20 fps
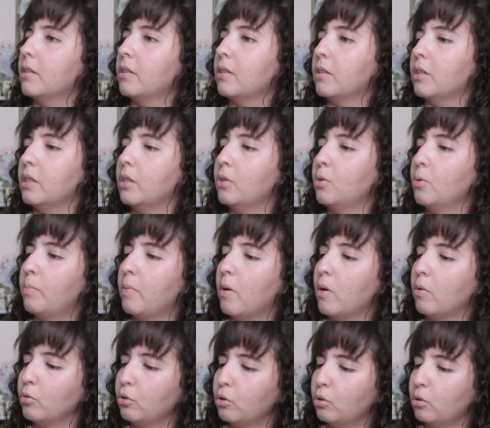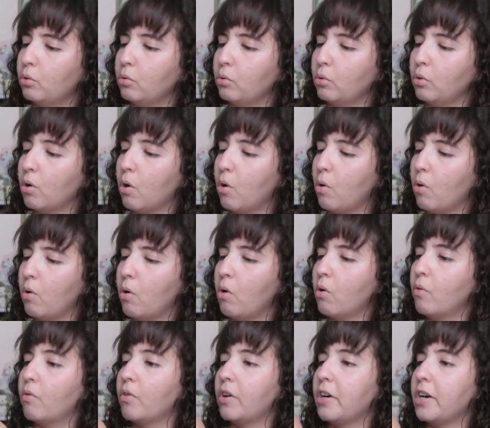It's supposed to go
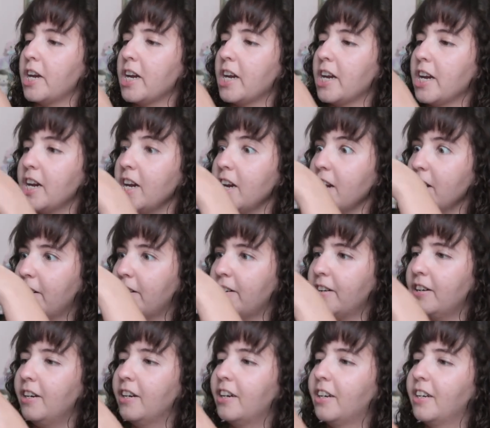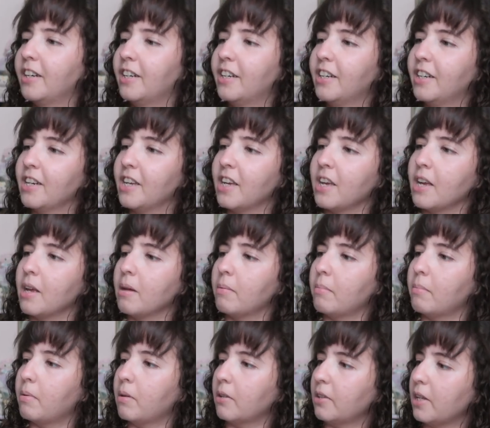over here,
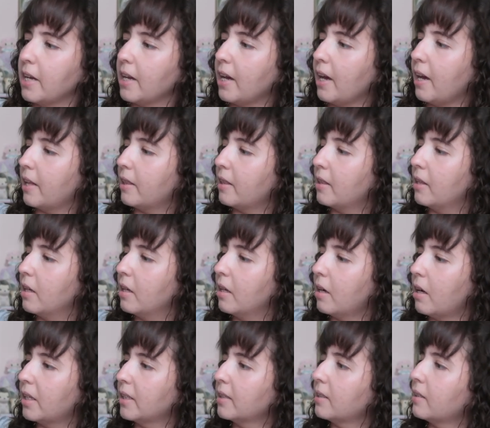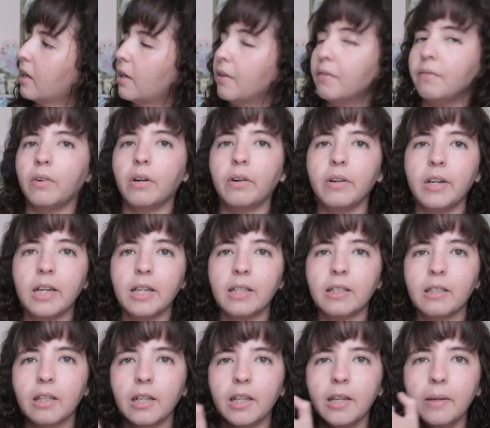but they get undone very
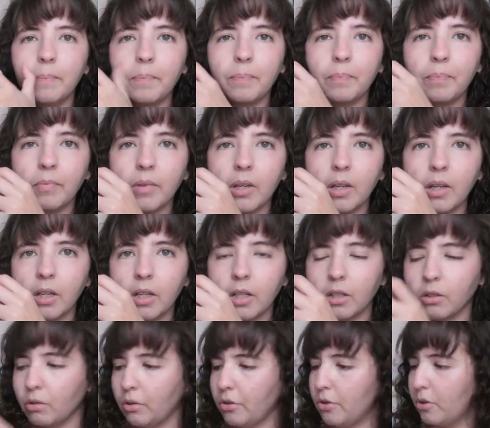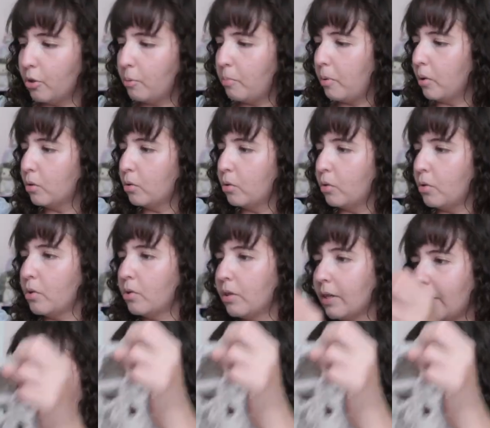easily. So you're supposed to use it